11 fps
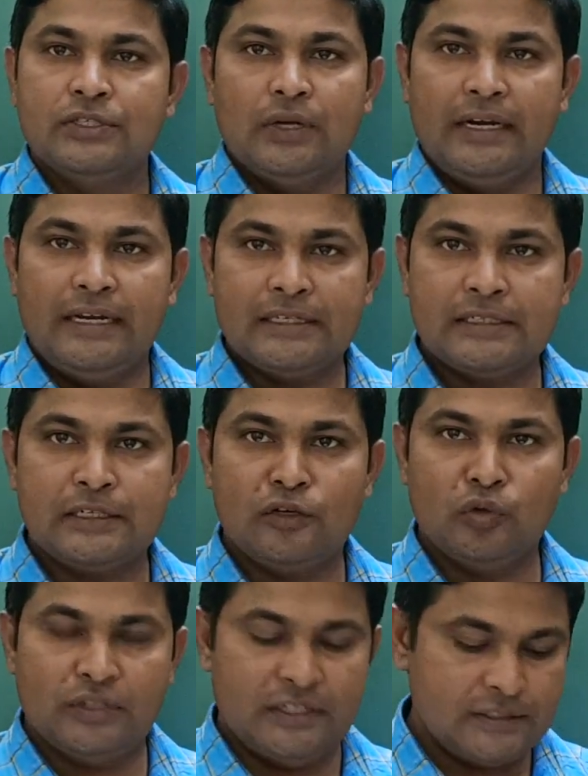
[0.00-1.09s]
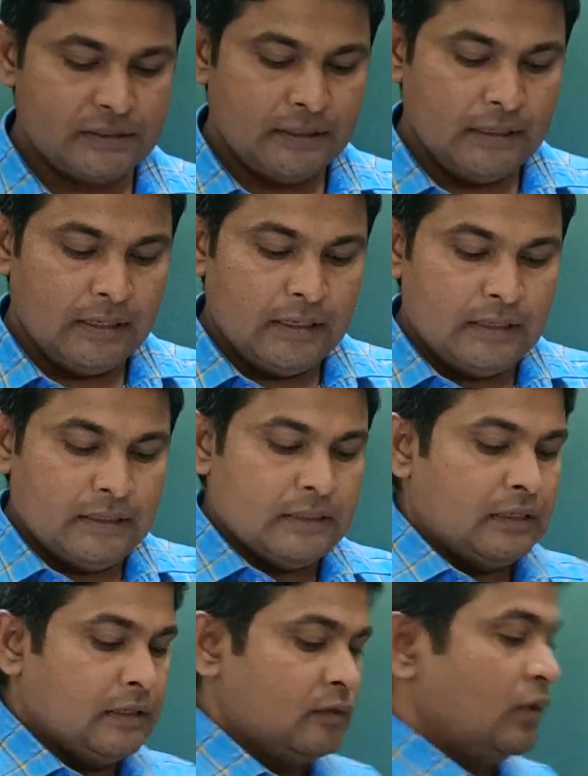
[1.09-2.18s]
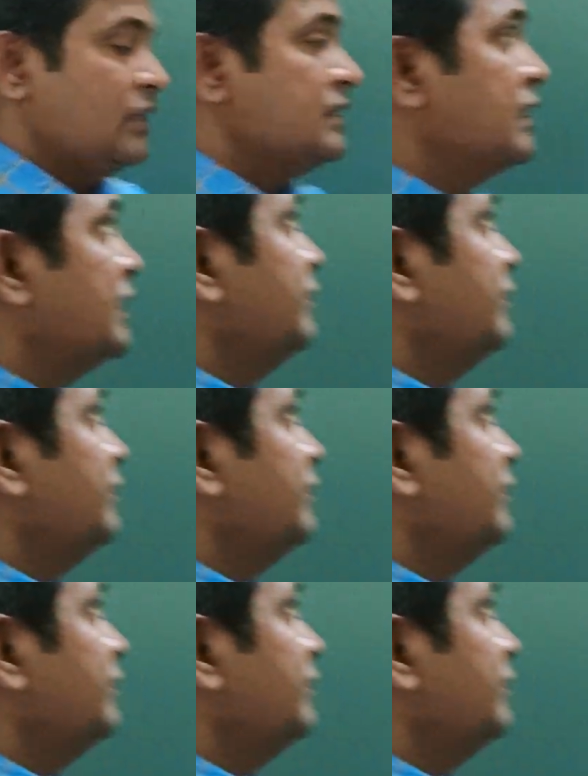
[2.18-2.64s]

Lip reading: So let us know this. What is the